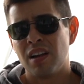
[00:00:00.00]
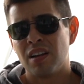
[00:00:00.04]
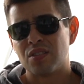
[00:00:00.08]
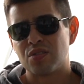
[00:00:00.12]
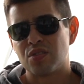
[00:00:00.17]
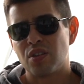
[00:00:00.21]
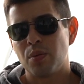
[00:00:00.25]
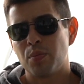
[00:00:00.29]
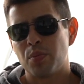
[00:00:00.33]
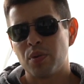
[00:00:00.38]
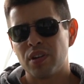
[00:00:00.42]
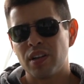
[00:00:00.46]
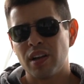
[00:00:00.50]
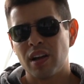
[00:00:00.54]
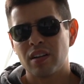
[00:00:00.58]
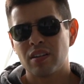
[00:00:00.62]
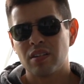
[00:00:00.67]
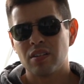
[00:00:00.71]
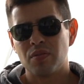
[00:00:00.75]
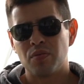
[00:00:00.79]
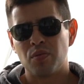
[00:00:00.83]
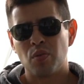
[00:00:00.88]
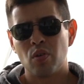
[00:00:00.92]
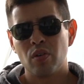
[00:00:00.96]
Screen
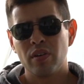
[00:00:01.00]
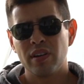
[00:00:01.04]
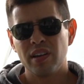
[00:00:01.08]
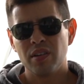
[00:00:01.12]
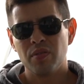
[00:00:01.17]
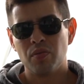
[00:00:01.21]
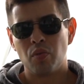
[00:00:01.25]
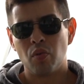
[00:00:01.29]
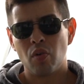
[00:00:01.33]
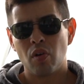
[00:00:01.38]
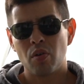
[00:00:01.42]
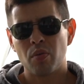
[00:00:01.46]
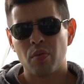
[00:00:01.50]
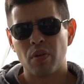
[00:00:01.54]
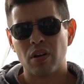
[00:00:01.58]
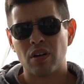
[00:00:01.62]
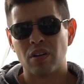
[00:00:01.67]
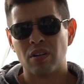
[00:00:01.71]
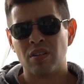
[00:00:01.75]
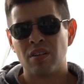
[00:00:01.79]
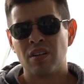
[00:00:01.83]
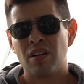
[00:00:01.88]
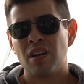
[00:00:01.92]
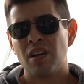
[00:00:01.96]
Protector 4D
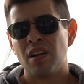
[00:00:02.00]
4Runner.